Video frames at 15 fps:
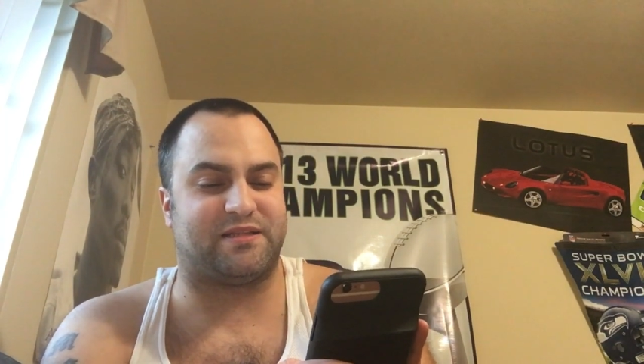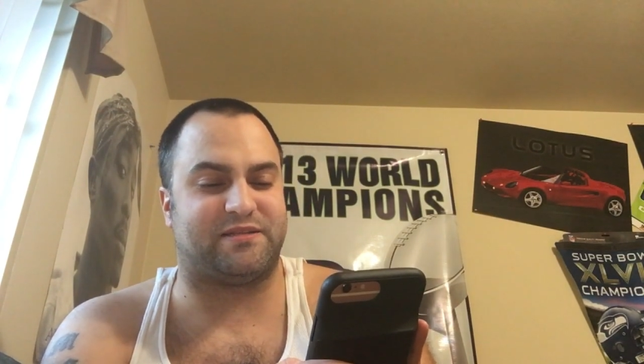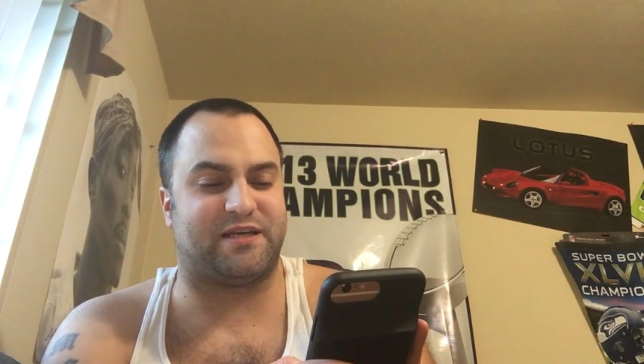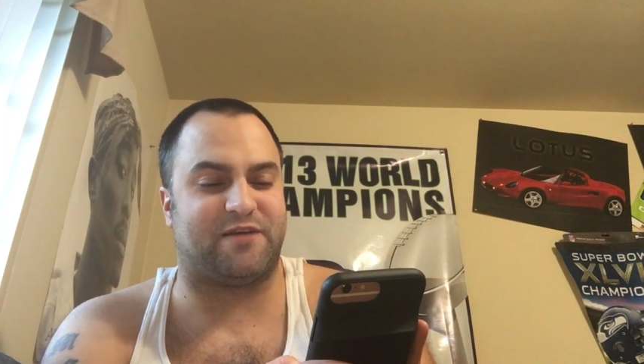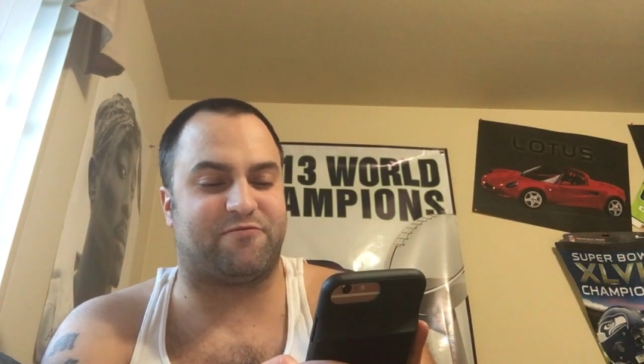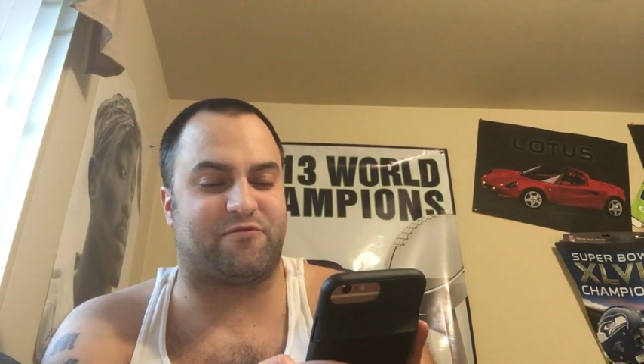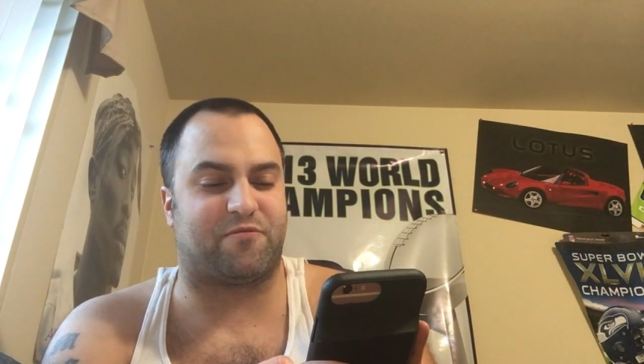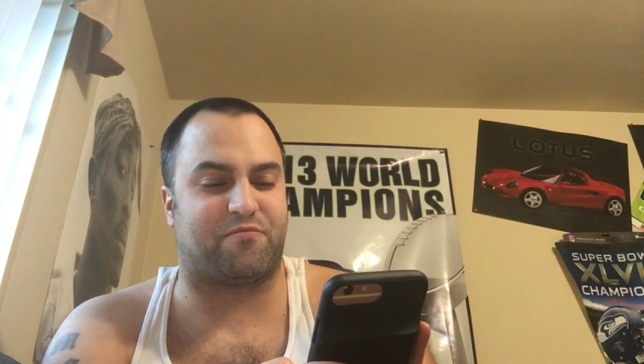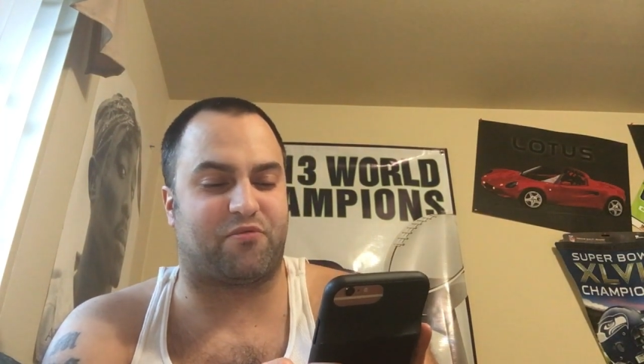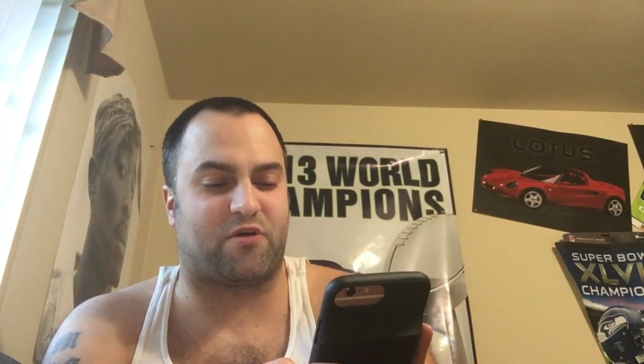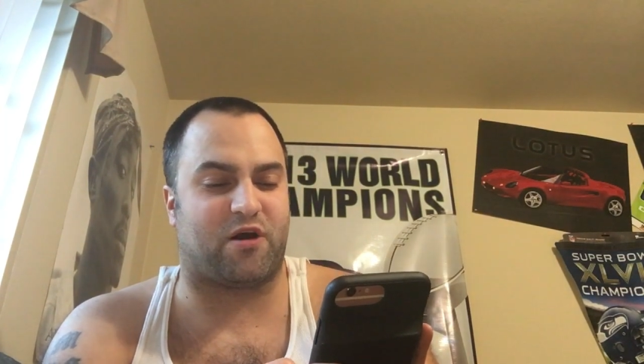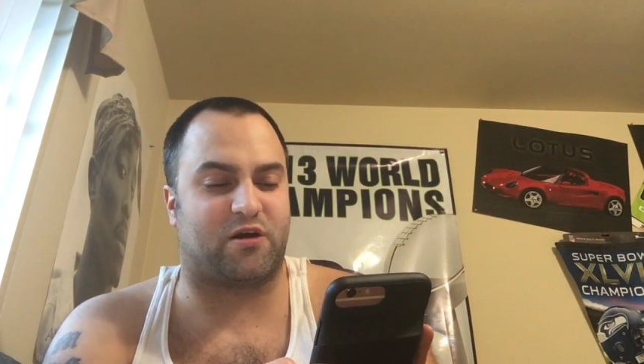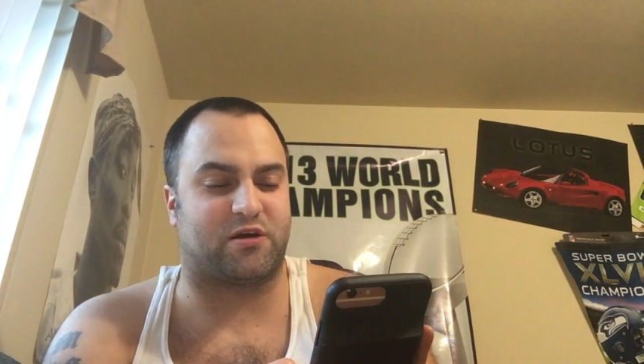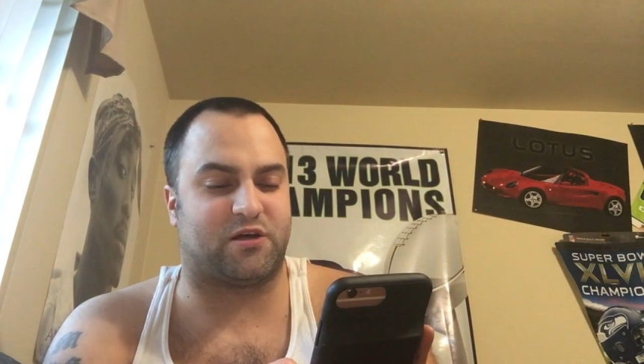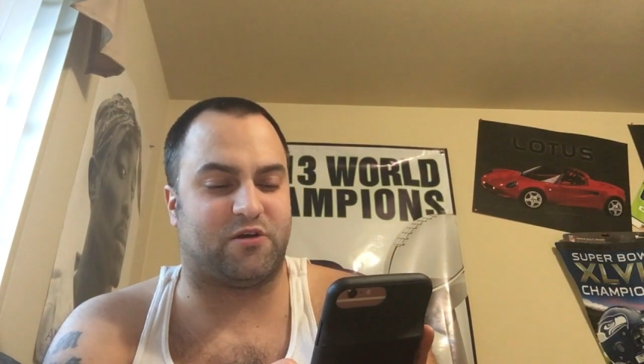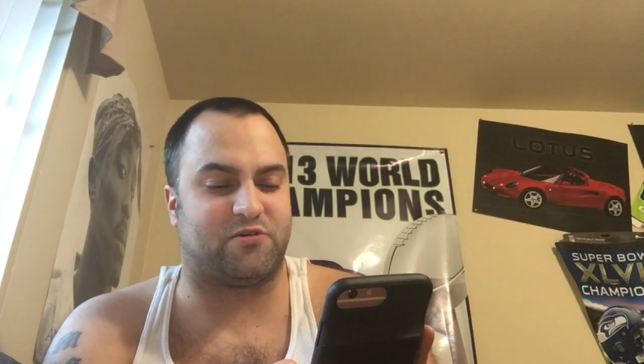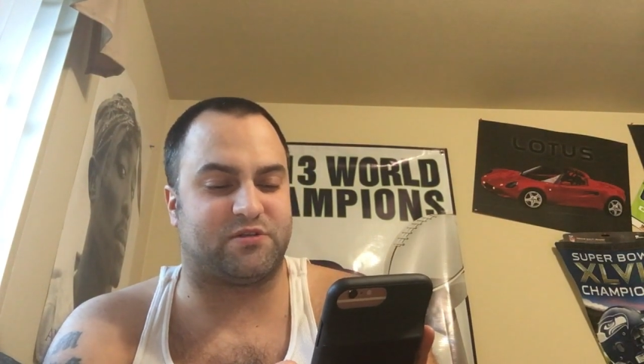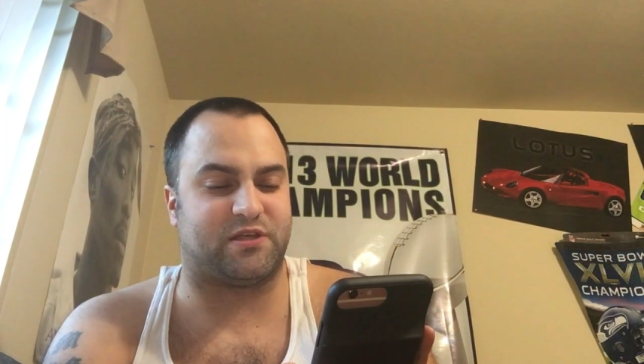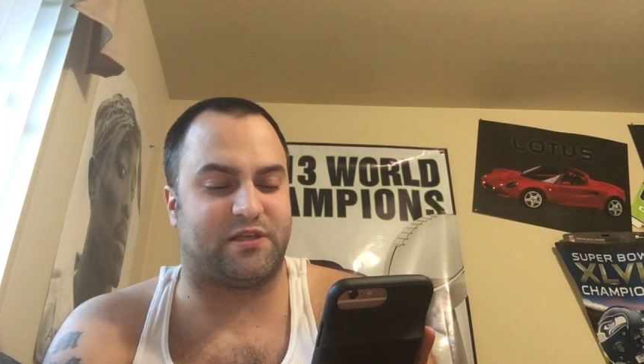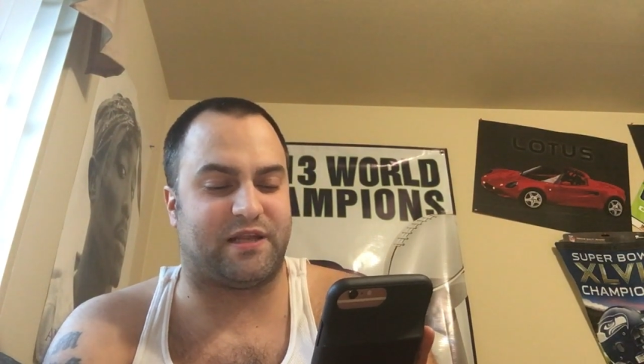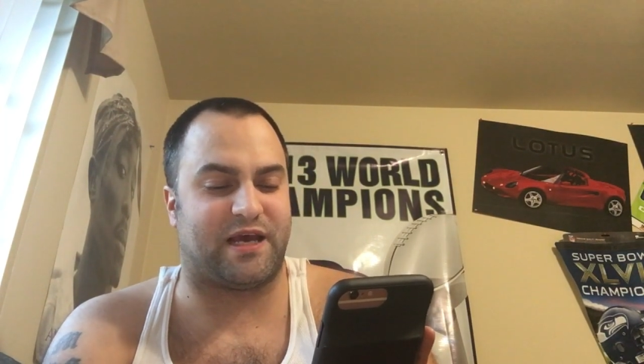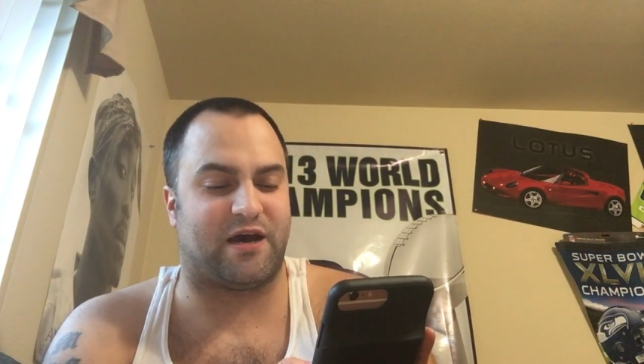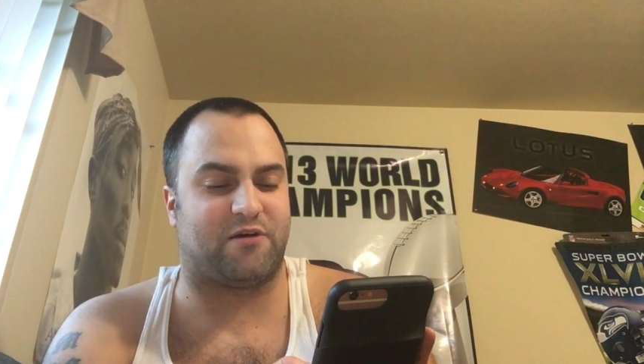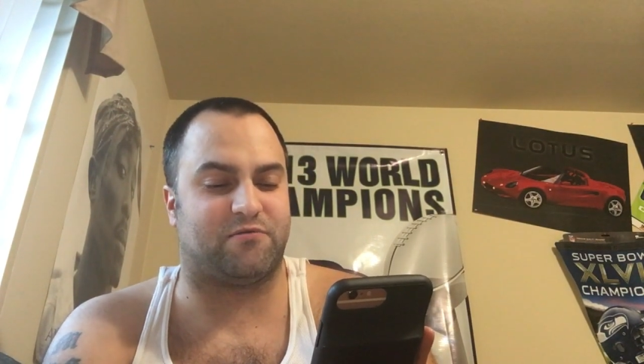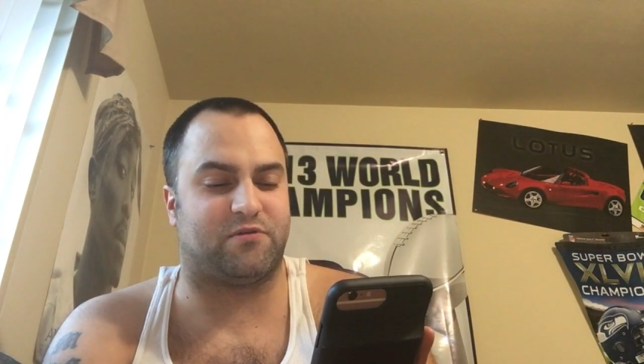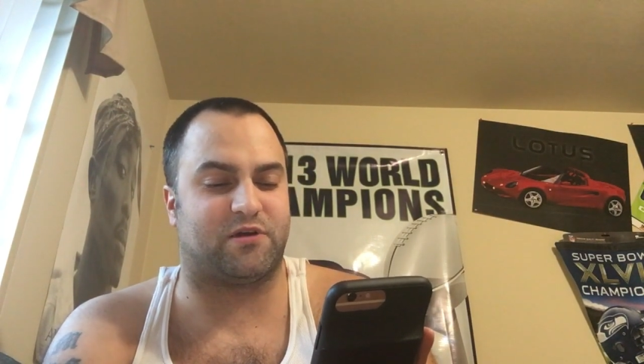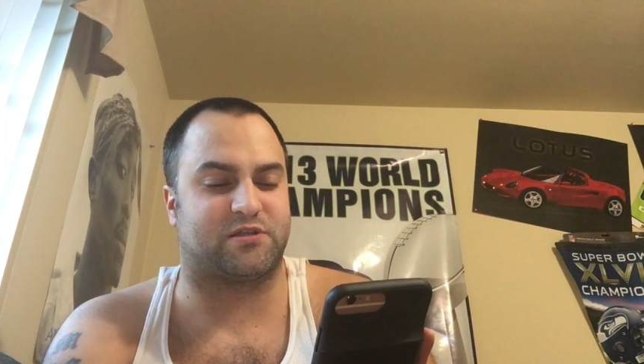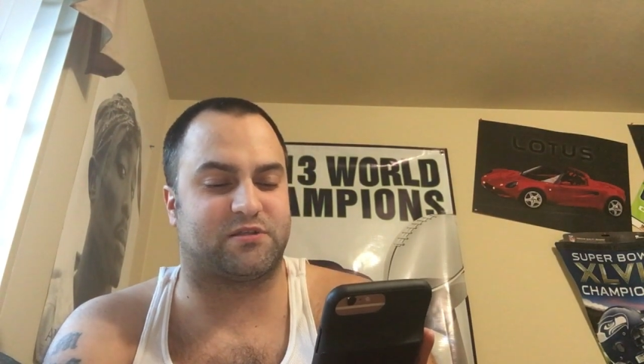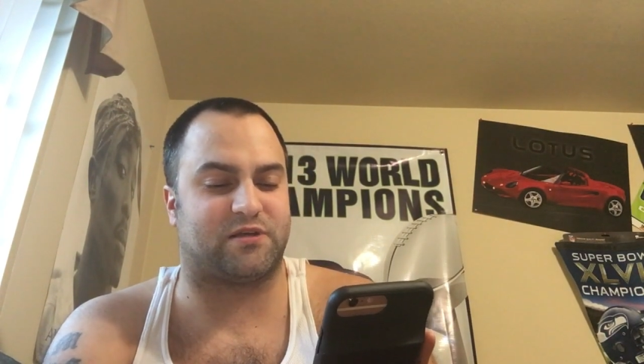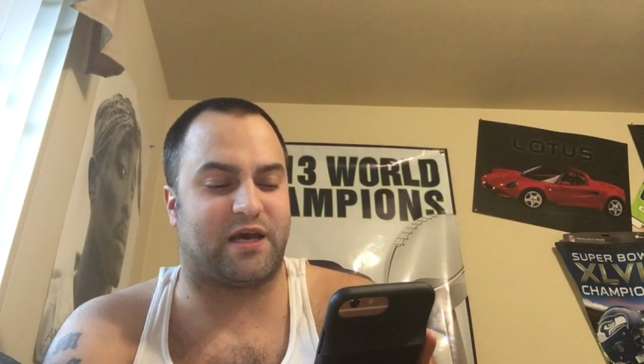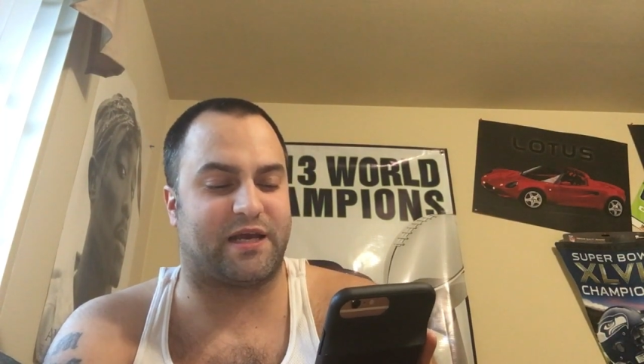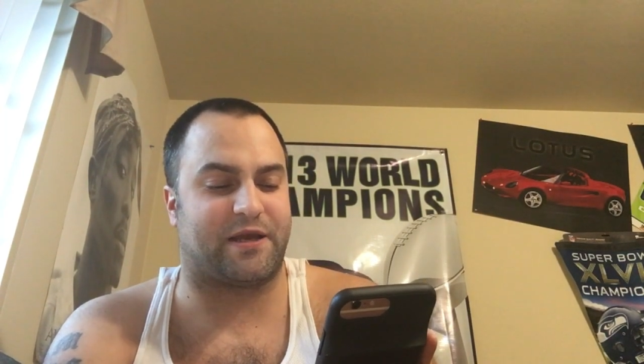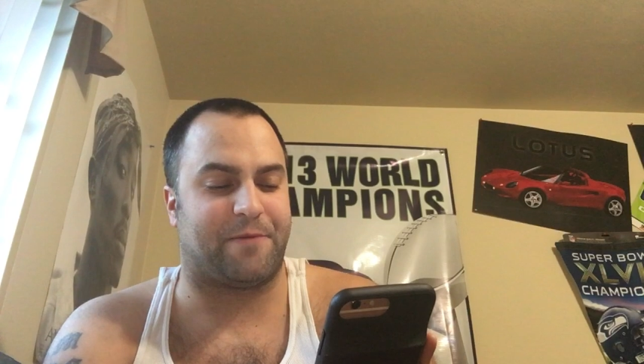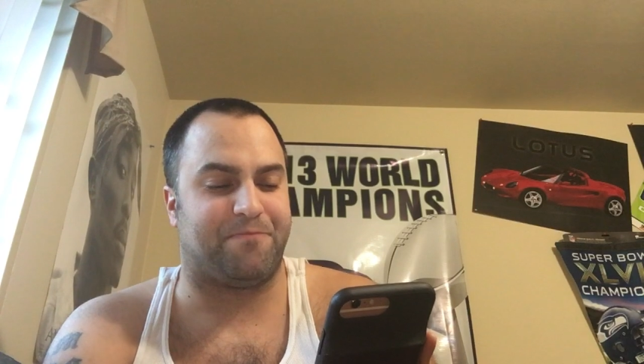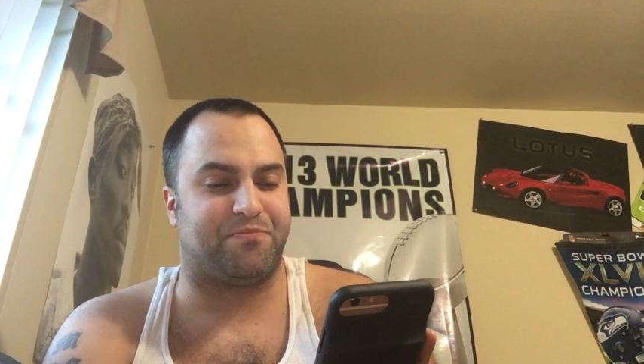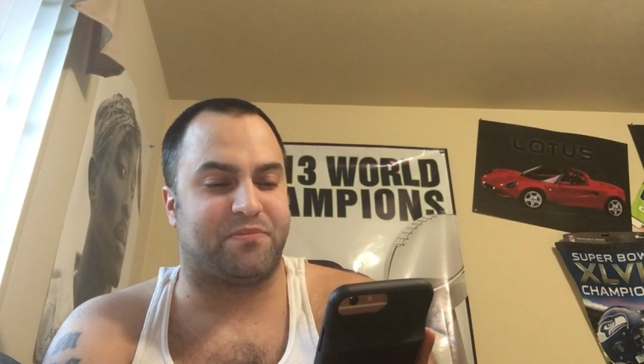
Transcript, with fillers: Denver Broncos and now looks like